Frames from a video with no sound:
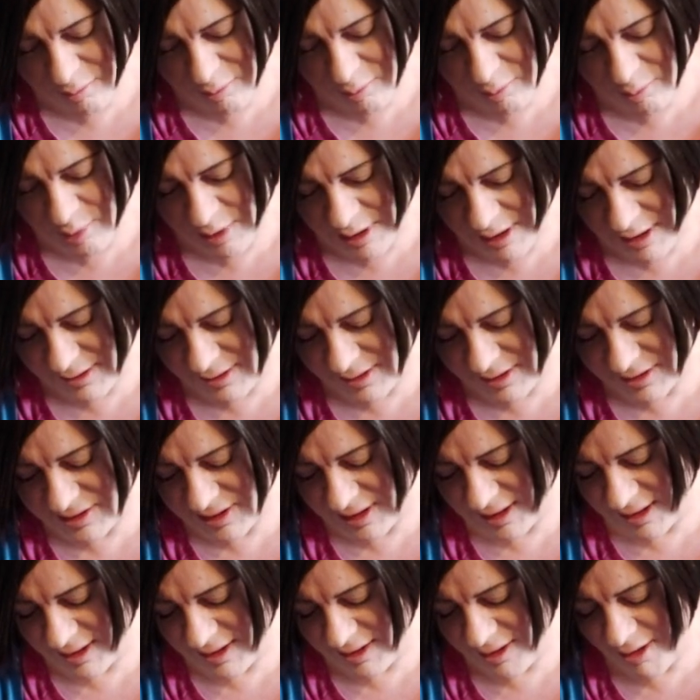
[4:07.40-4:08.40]
But the
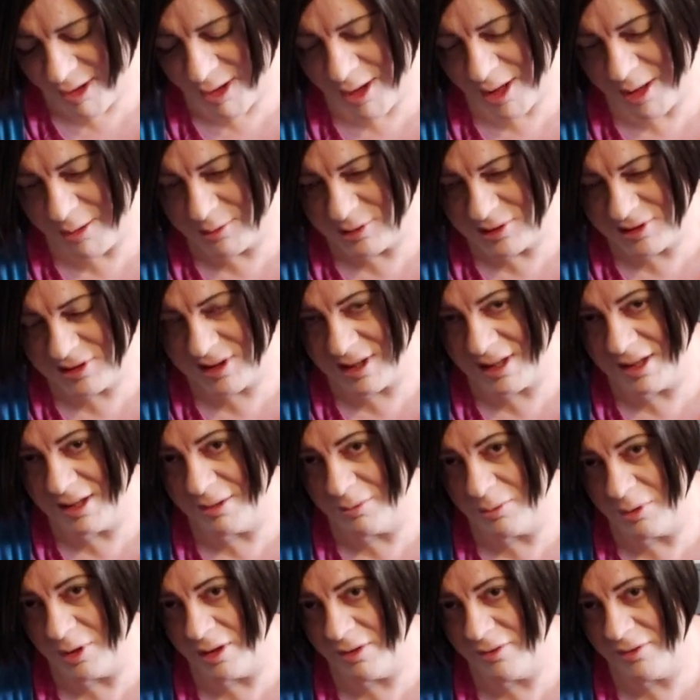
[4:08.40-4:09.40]
seller that I was dealing
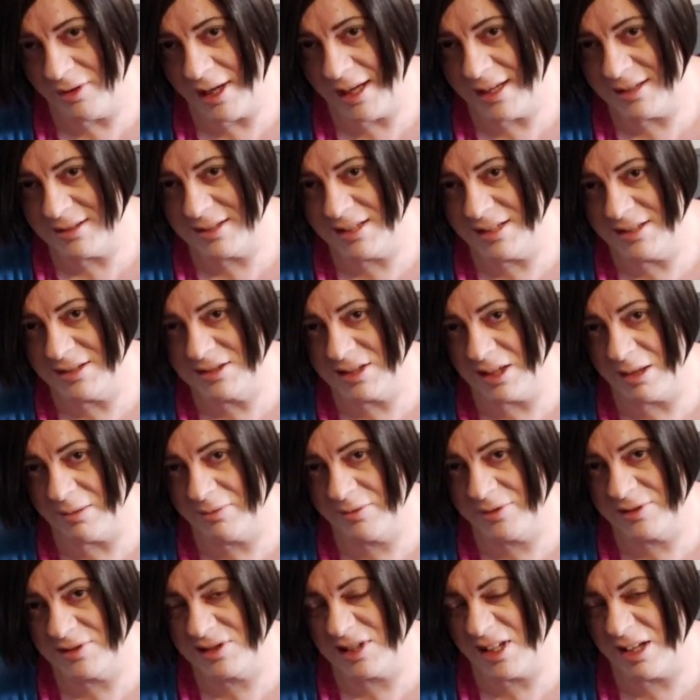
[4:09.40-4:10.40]
with had his up
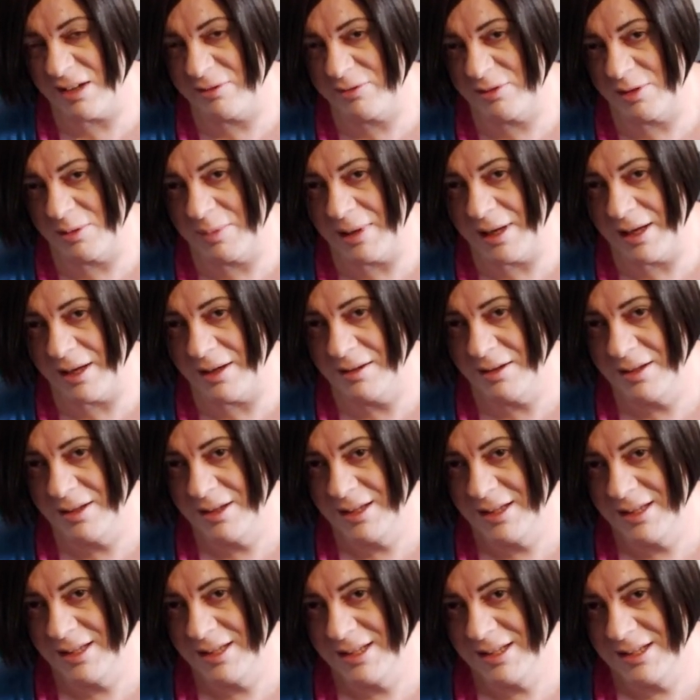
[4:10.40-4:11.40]
for sale for about
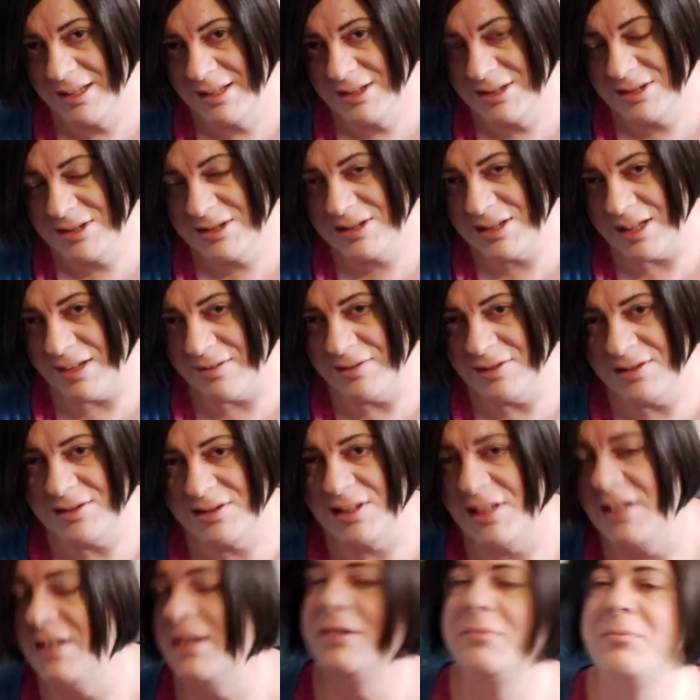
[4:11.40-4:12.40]

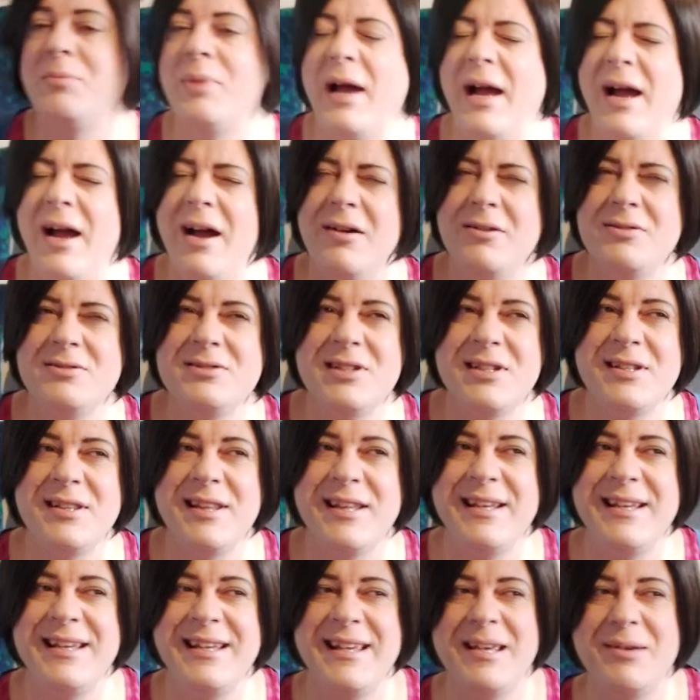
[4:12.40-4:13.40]
£17, I
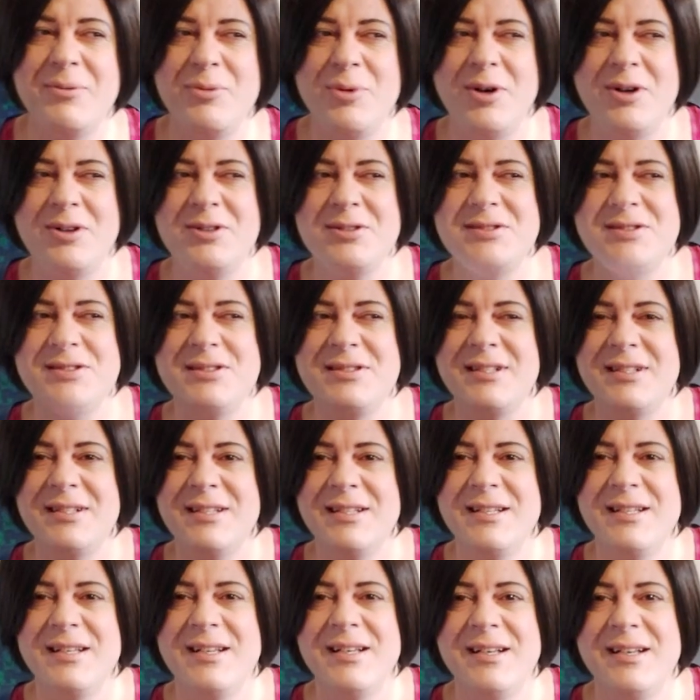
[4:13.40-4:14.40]
think it was.
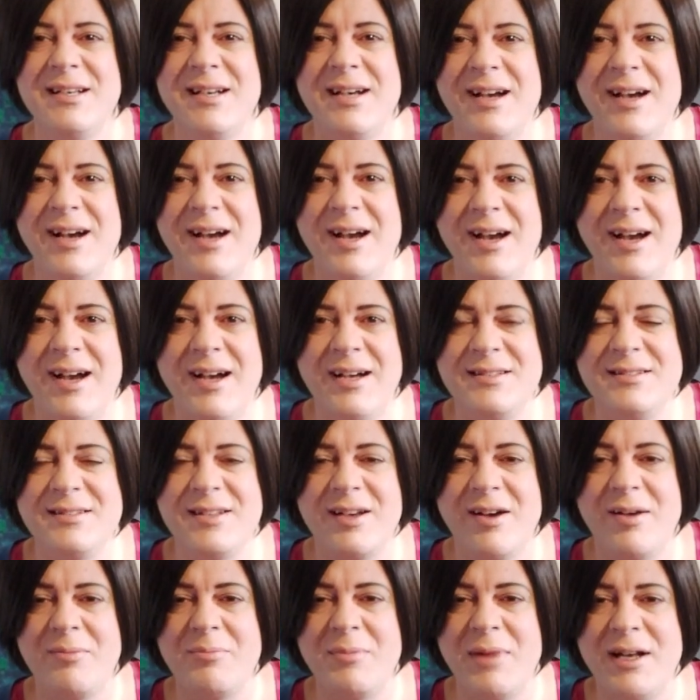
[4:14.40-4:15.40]
And
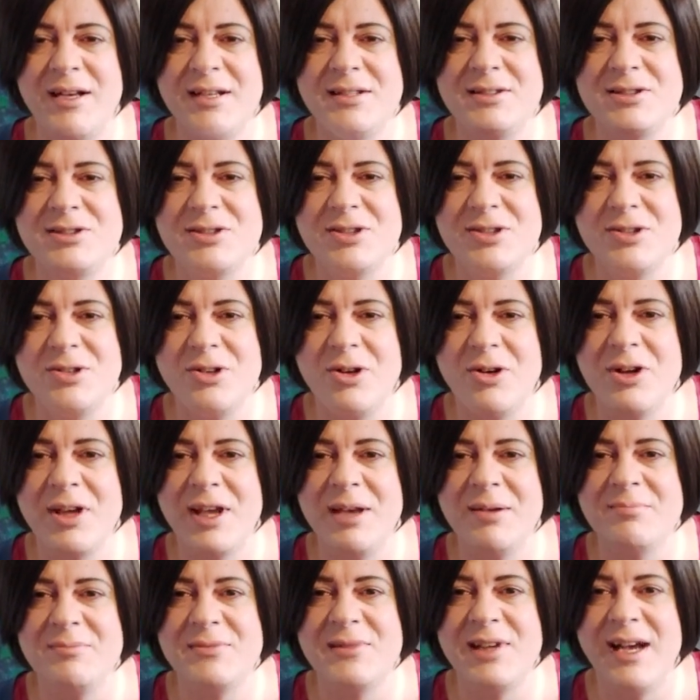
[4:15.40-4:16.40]
I managed to knock
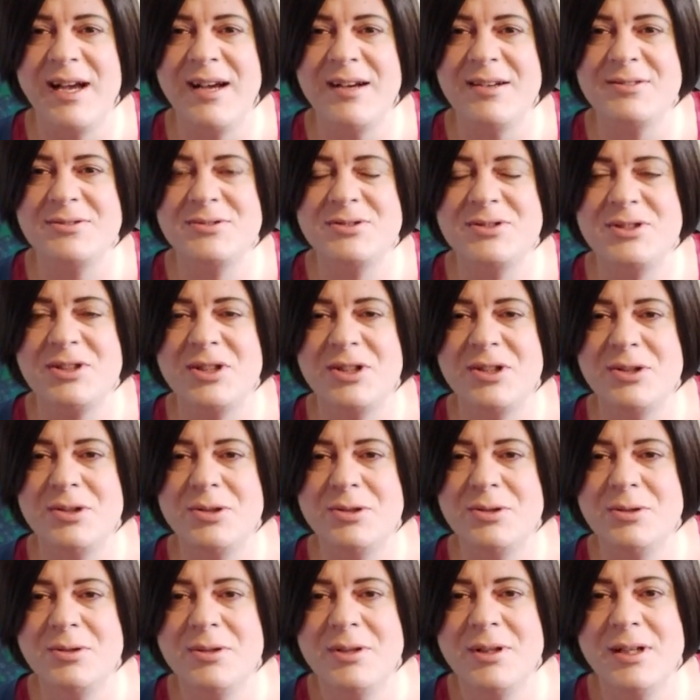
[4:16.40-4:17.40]
him down
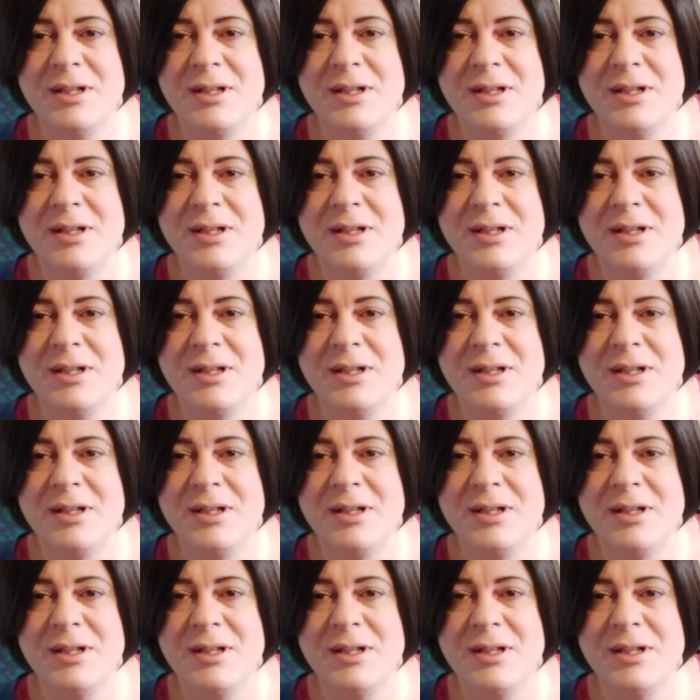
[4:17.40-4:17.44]
to